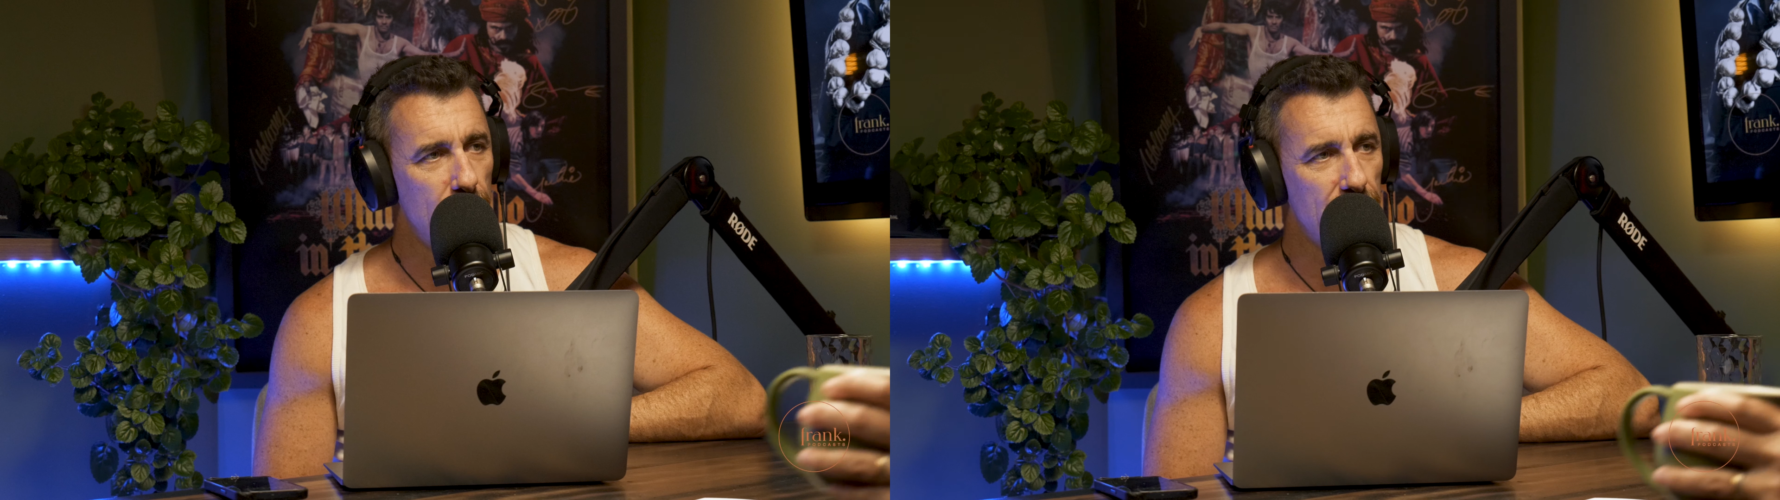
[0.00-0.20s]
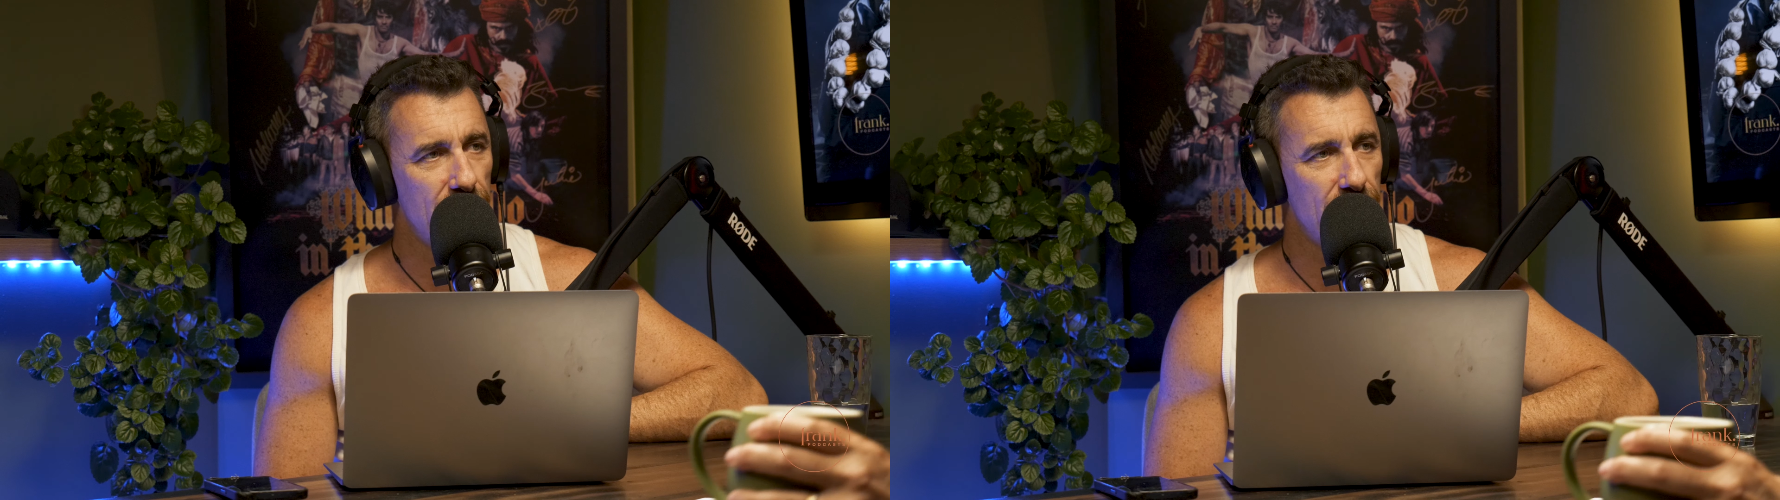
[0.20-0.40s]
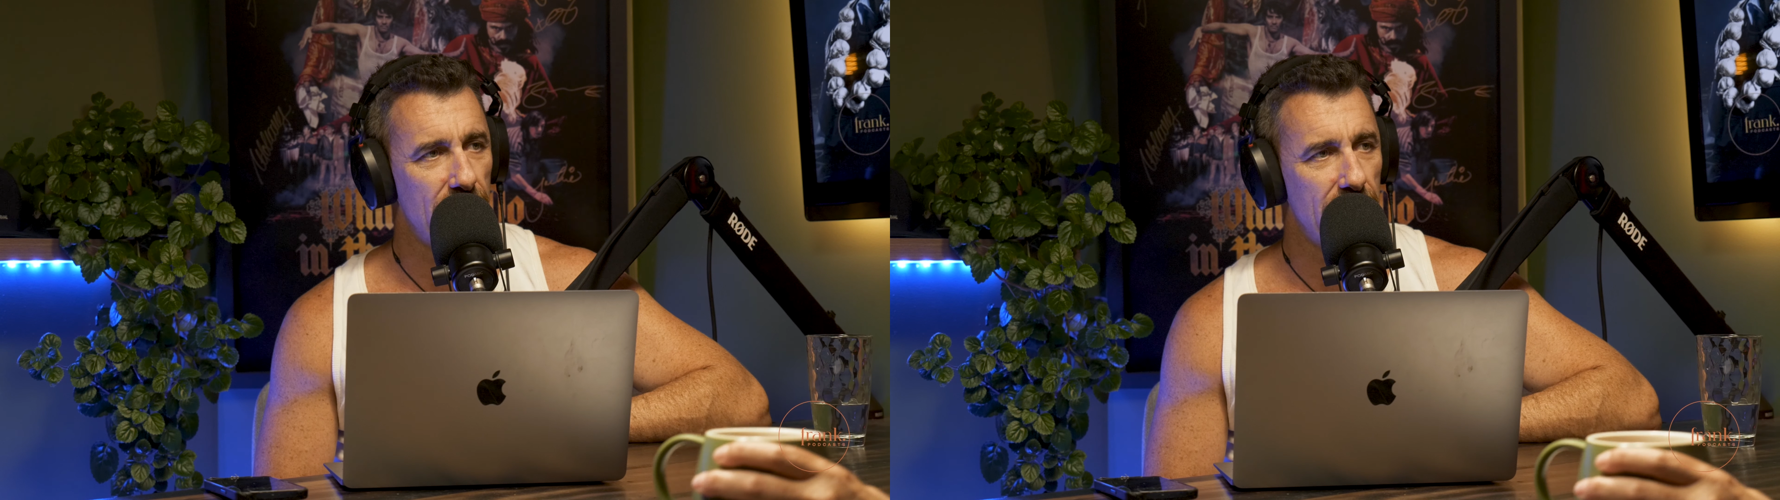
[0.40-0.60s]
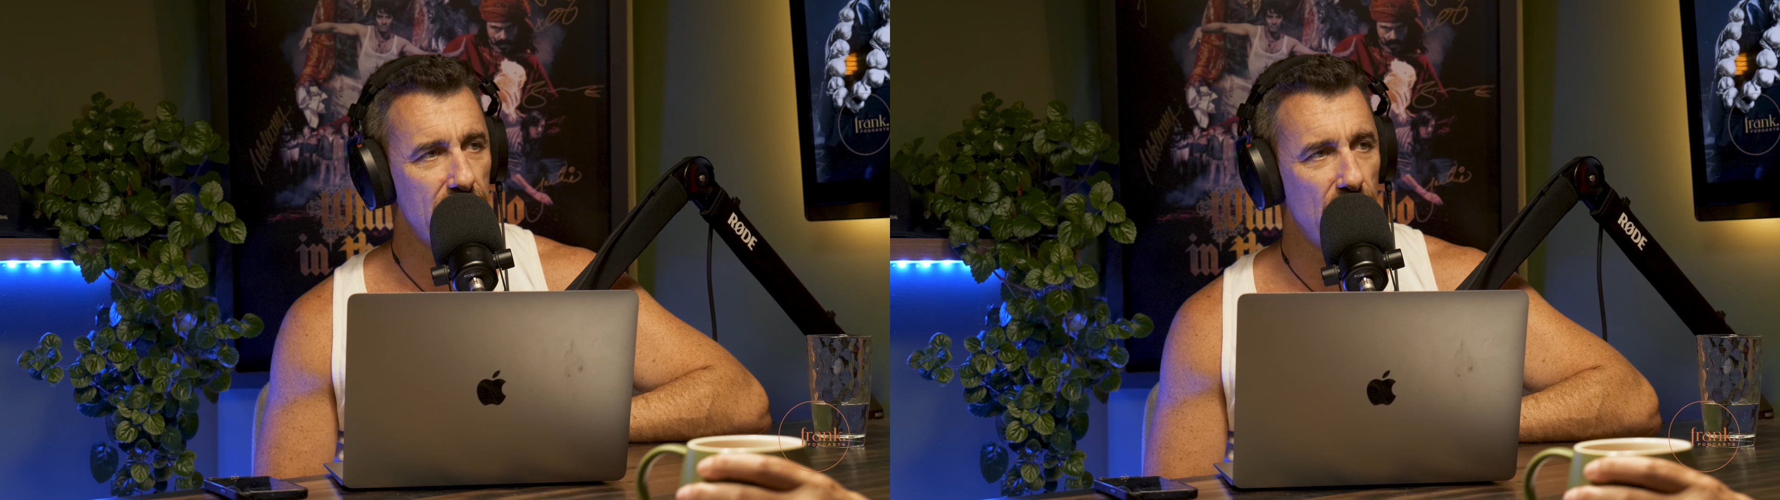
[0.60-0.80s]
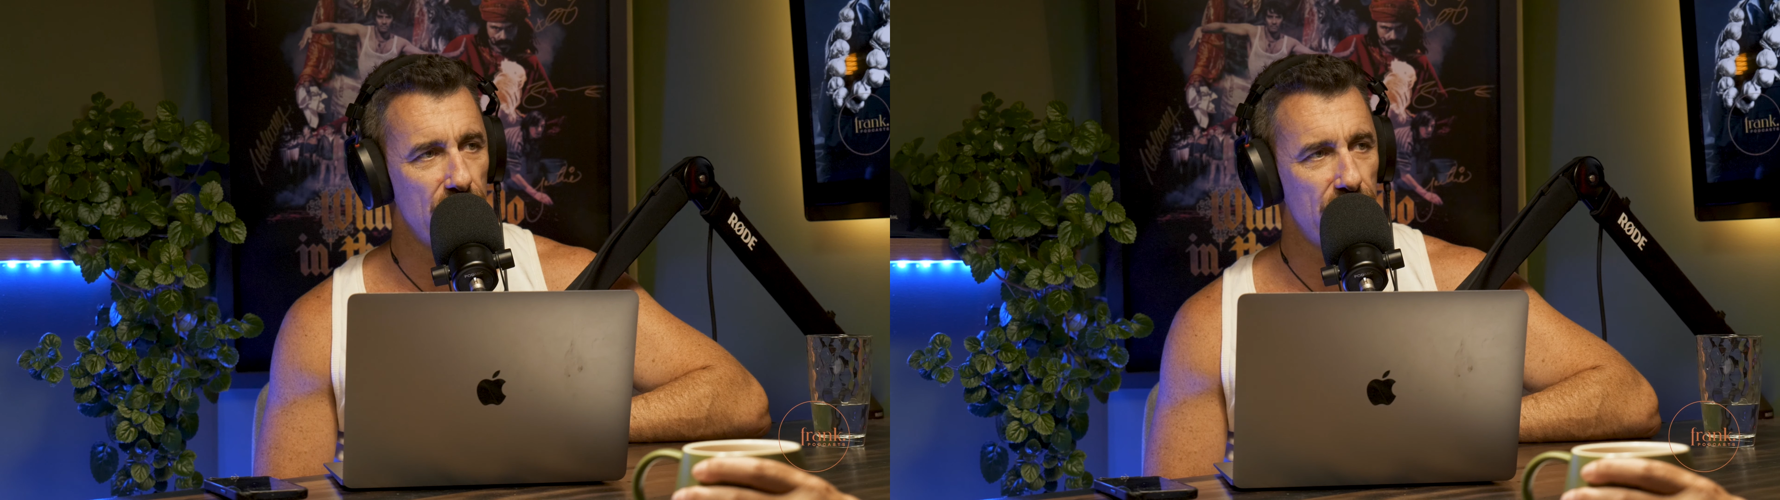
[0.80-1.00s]
which is
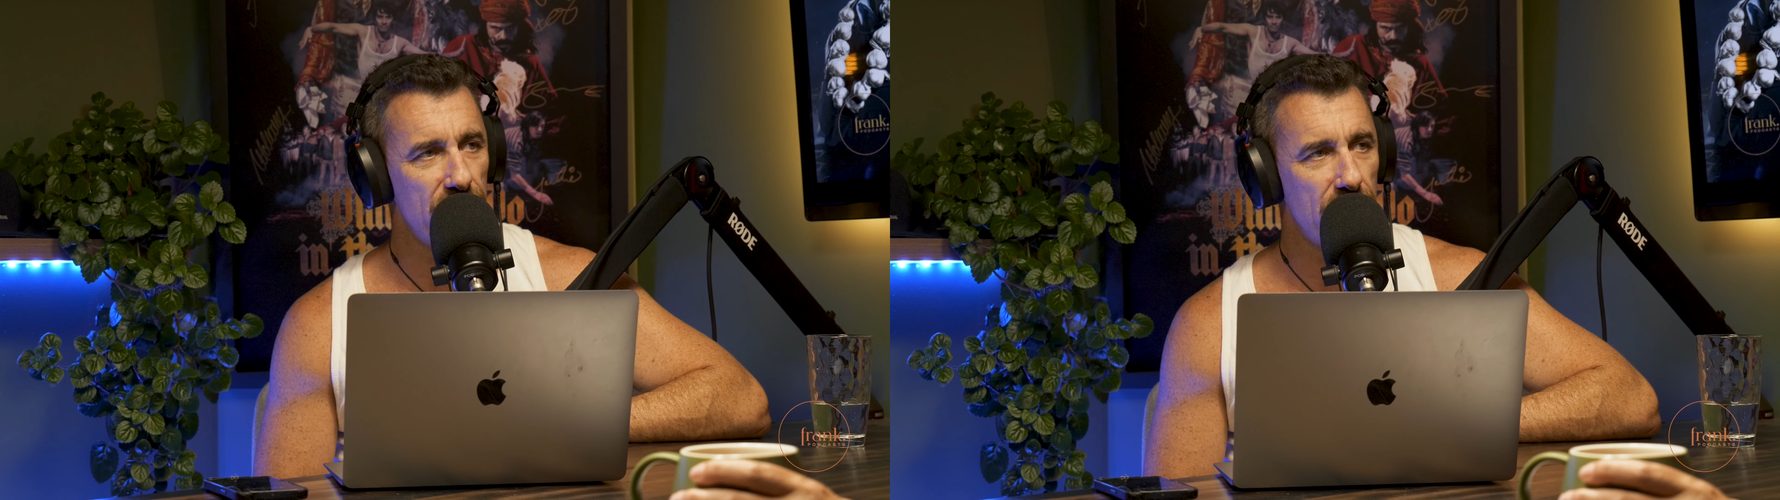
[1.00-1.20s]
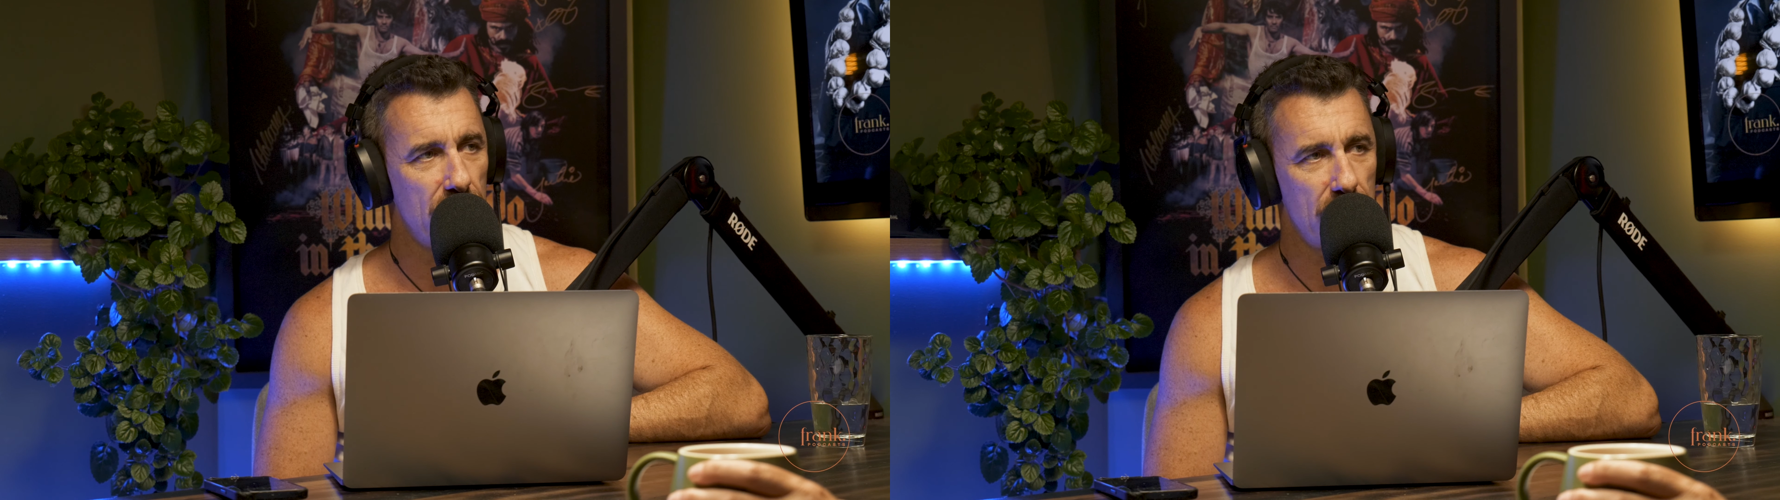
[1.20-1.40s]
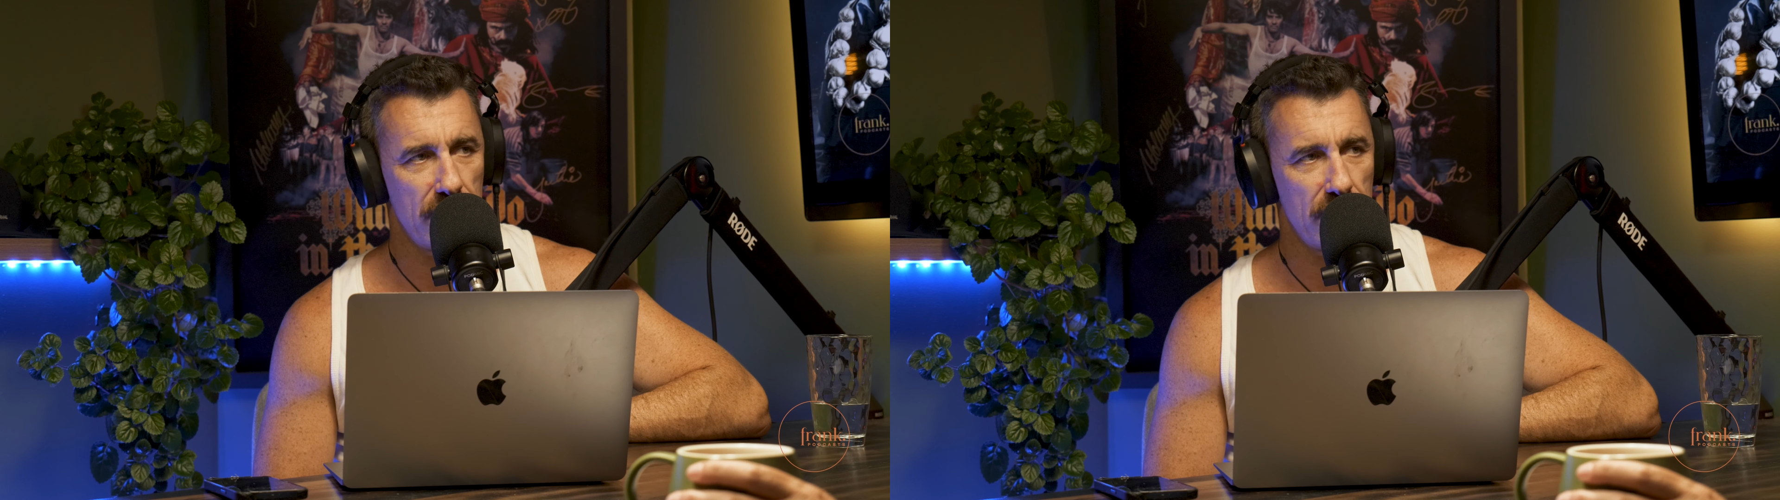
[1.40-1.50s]
a concert.